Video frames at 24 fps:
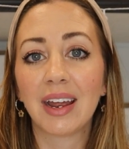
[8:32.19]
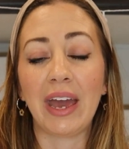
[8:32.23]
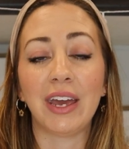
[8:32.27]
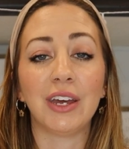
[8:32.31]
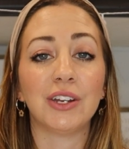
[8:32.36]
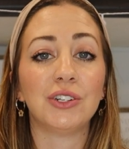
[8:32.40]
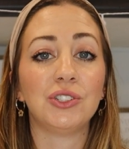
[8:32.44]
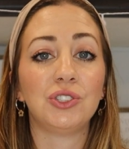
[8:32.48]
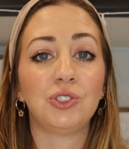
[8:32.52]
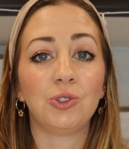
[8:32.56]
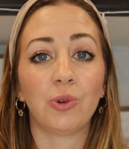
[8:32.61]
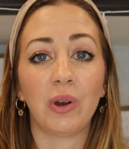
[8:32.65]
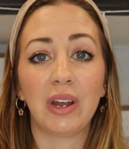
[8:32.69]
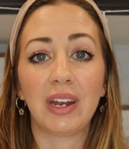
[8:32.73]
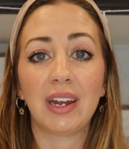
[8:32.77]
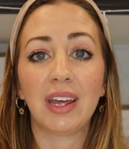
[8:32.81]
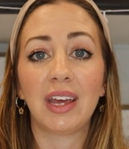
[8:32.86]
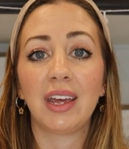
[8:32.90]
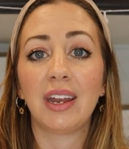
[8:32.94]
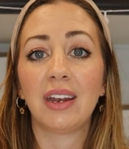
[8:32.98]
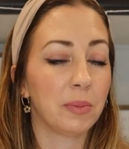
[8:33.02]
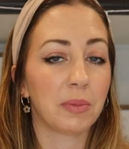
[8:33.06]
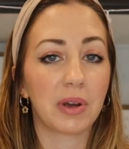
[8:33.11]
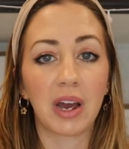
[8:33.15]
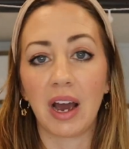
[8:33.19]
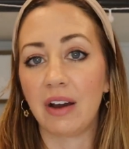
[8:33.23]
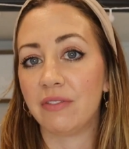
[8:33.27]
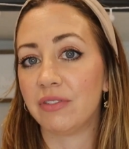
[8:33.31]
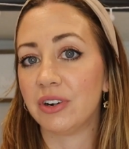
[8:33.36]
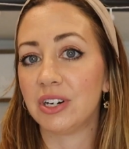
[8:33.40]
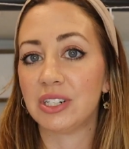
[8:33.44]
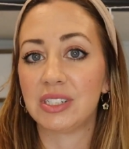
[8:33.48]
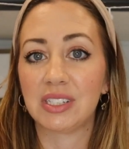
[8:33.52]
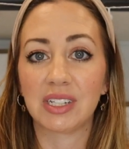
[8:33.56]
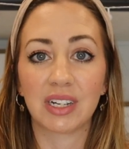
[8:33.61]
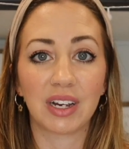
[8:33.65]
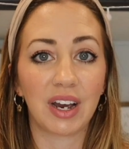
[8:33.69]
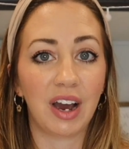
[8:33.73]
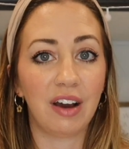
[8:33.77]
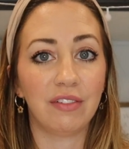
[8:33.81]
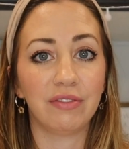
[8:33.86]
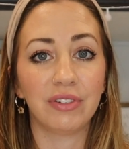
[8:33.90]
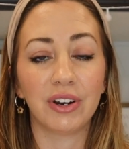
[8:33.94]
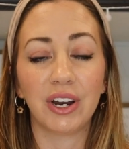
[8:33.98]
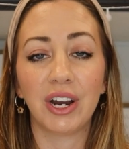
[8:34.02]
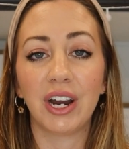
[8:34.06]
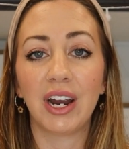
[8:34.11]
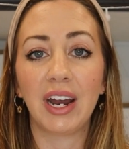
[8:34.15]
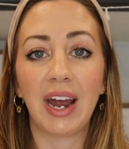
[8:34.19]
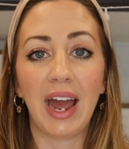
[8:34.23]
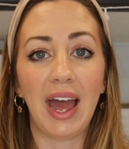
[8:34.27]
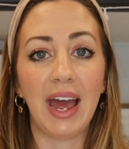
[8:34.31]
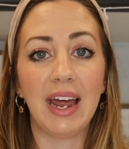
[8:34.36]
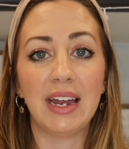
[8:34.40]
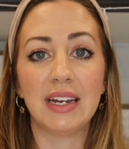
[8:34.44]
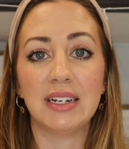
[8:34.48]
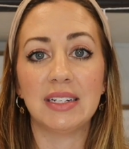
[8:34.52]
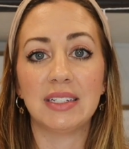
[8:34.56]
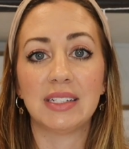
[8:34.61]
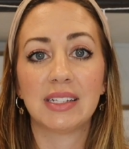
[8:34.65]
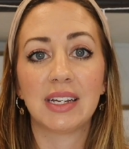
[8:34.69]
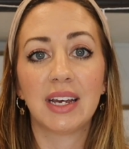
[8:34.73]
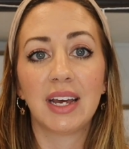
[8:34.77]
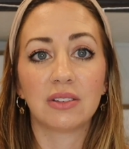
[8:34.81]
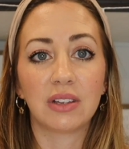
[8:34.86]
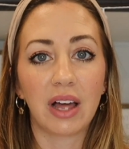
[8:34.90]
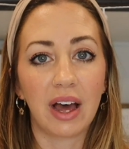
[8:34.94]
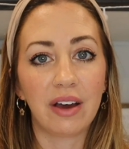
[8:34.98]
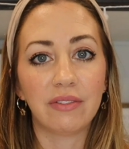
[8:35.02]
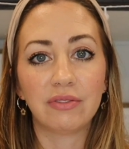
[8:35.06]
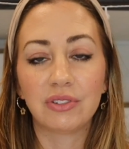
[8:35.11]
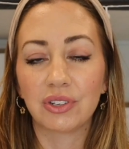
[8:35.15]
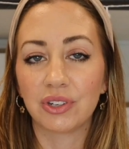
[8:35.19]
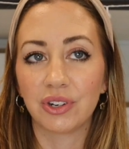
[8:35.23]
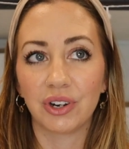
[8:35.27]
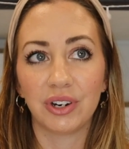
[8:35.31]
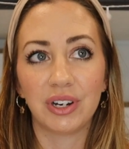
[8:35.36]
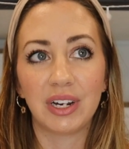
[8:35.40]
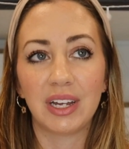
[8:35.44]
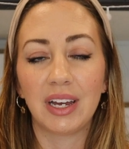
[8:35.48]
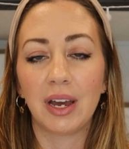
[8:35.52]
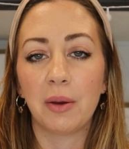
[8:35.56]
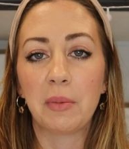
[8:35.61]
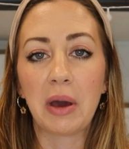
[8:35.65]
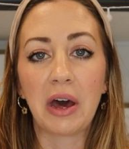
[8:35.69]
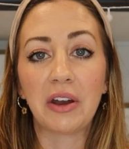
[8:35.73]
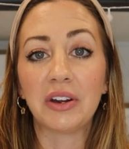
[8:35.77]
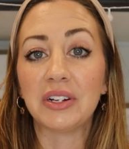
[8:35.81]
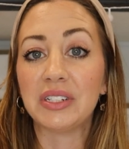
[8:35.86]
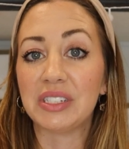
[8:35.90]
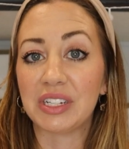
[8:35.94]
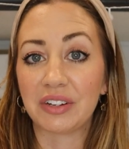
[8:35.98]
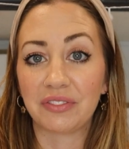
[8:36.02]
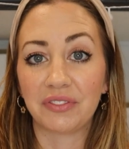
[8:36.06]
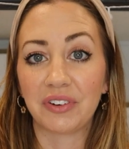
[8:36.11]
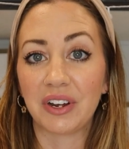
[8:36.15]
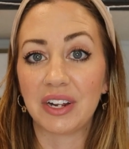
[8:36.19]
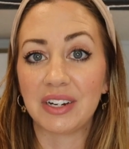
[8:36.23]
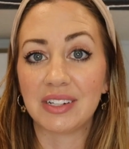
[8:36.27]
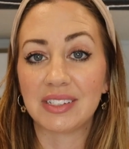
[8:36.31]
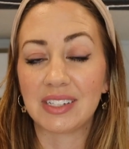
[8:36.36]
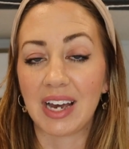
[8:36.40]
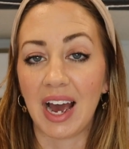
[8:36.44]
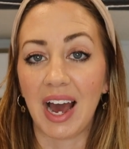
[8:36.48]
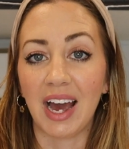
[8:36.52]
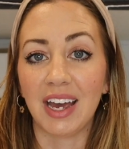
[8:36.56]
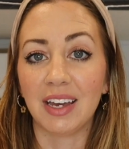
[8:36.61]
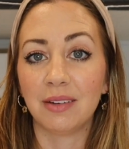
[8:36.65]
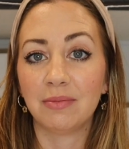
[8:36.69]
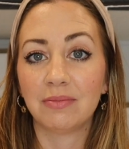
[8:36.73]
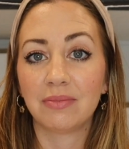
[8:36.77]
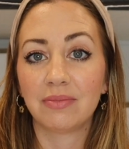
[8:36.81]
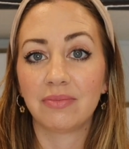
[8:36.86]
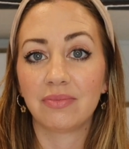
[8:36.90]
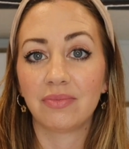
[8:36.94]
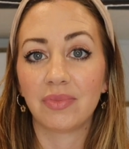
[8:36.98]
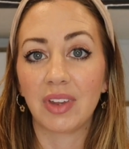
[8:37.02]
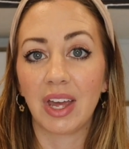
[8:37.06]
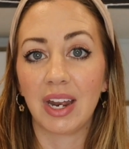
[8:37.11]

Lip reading: I enjoyed it from cover to cover and loved learning about a different time